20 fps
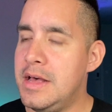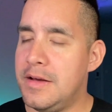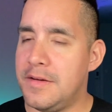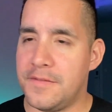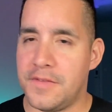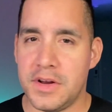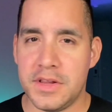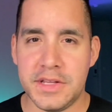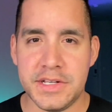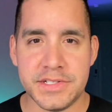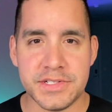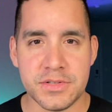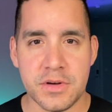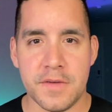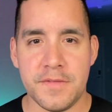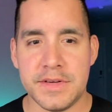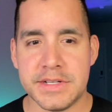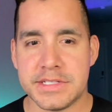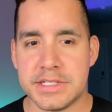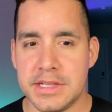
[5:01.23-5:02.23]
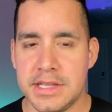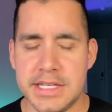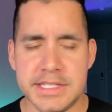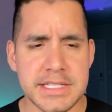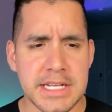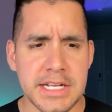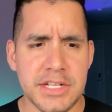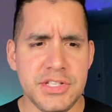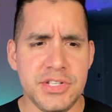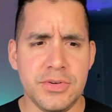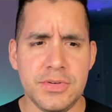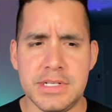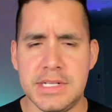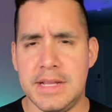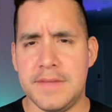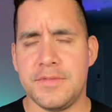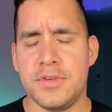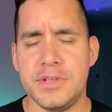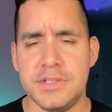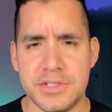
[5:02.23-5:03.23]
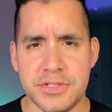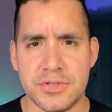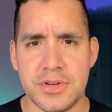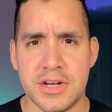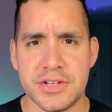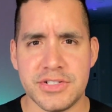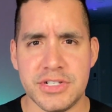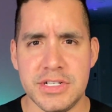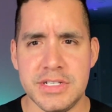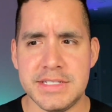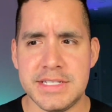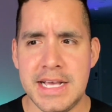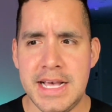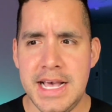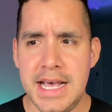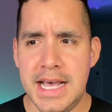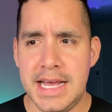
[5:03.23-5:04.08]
friendly service, listening to delivery instructions,